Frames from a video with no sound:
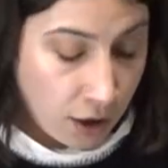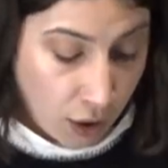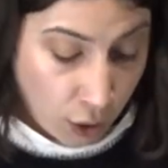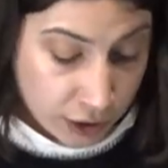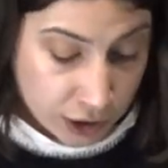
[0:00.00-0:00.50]

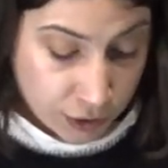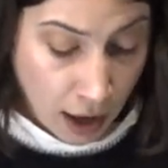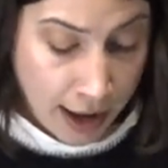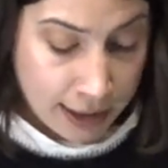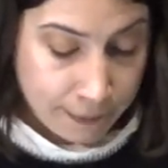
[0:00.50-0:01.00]
or a
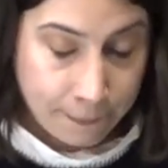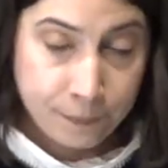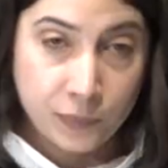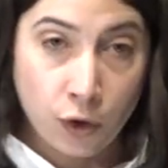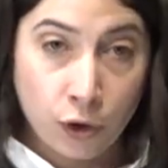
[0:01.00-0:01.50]
shrine
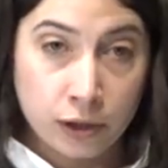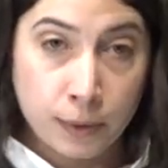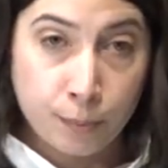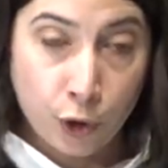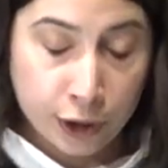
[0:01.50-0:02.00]
or a
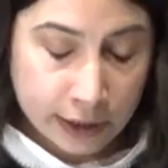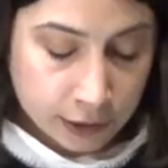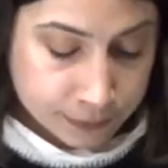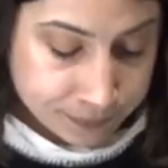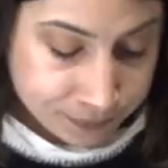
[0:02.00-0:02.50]

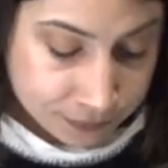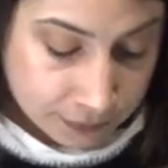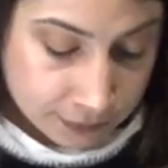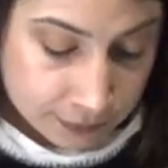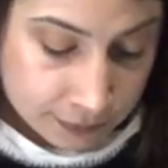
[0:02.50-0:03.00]
memorial.
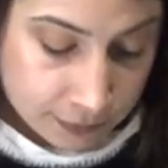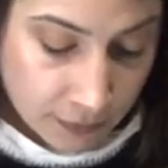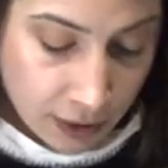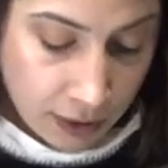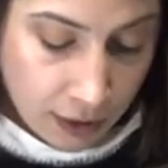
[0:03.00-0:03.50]

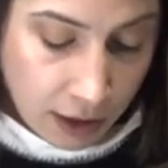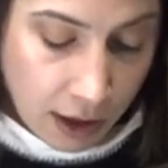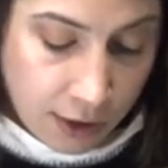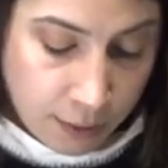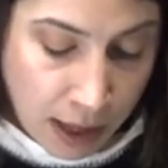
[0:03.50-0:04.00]

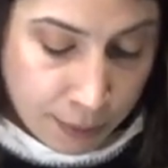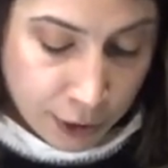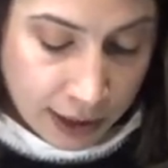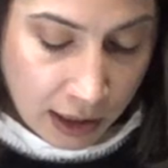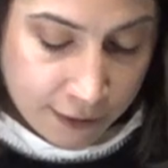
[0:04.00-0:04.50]
The
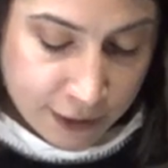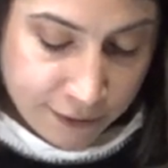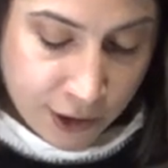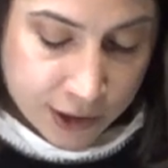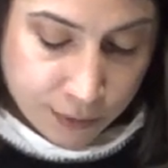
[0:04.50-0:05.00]
memory of the
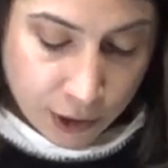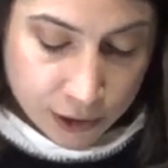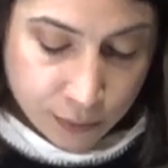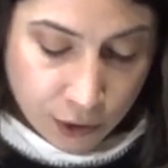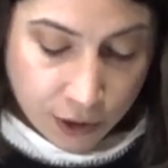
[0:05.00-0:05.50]
First
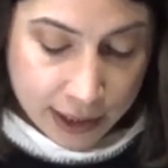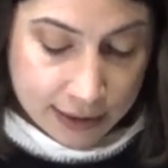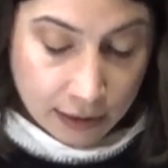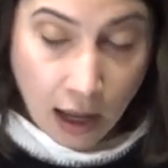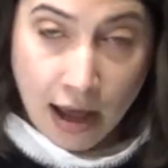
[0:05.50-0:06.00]
World War
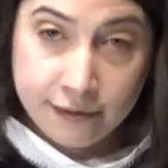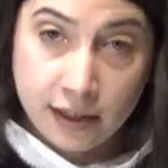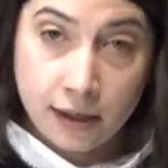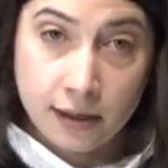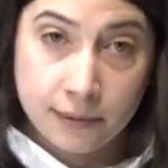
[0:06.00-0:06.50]
is alive
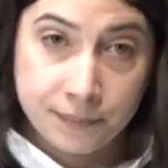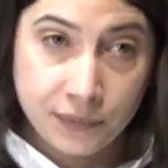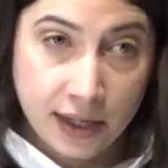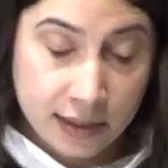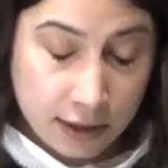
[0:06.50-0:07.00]
here,
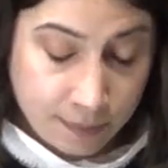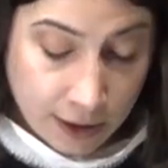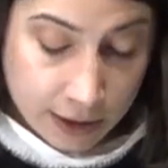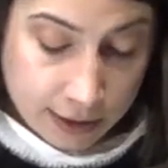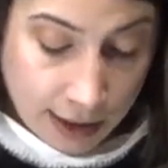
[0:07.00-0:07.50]
its
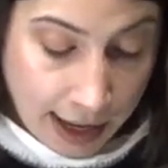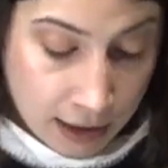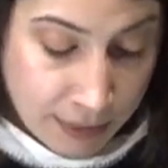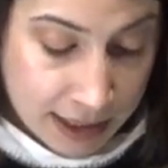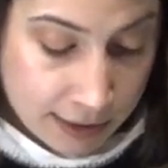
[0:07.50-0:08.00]
spirits are
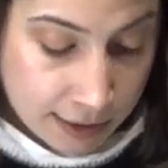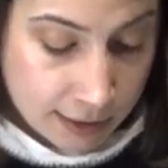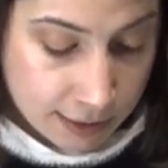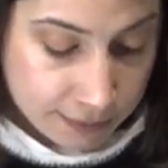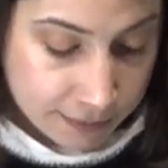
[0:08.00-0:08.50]
animated.